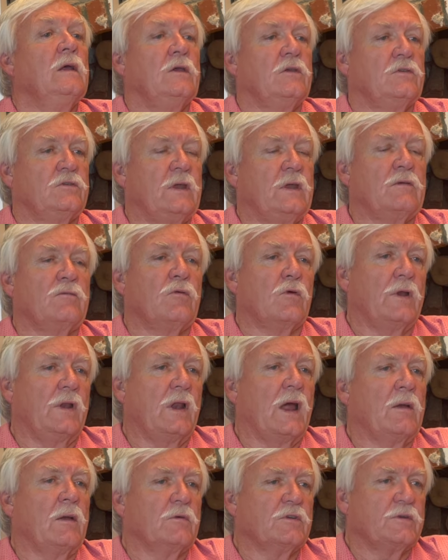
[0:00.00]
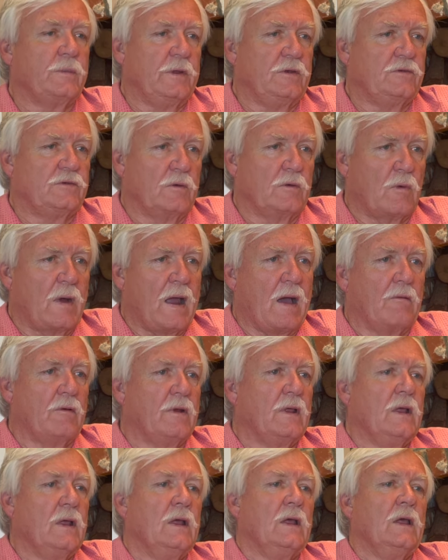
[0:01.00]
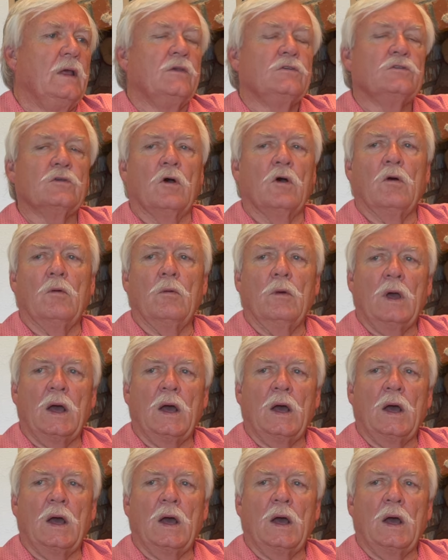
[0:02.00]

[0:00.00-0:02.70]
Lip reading: is 1049, which means en route. So,